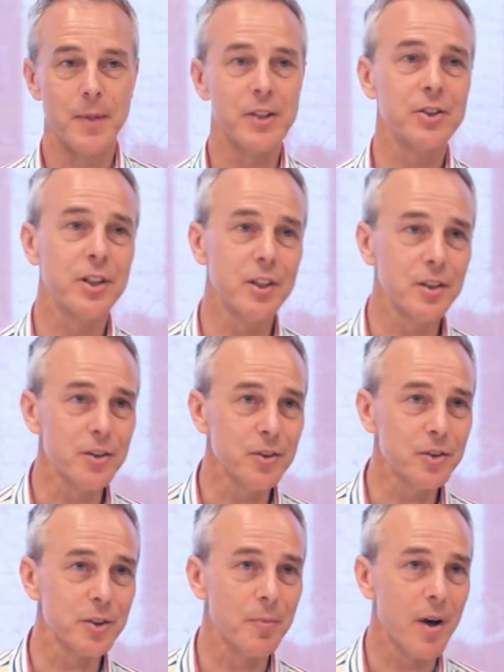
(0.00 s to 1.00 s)

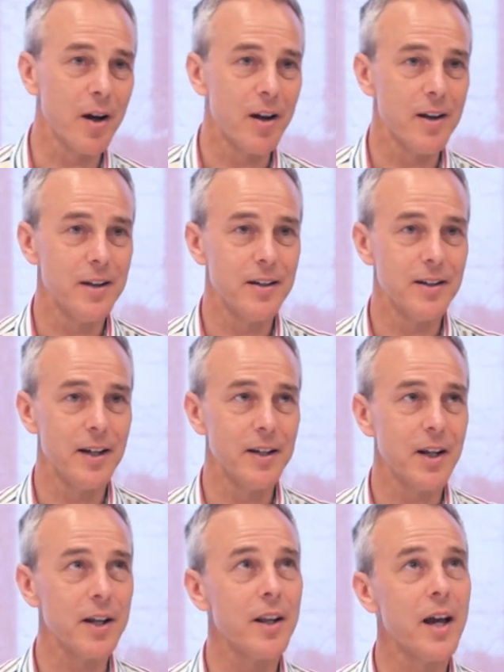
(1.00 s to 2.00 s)
skills and my
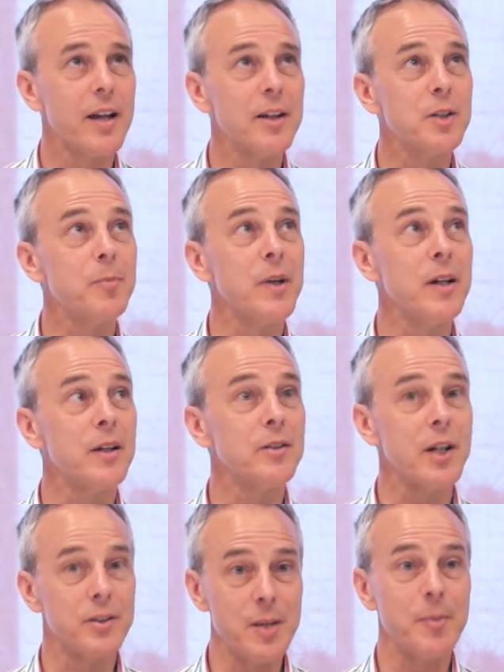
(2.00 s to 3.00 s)
and it's been
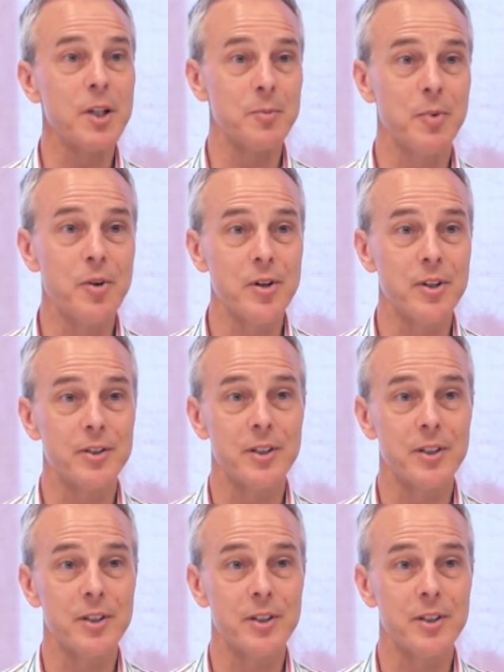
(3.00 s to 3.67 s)
a deep experience,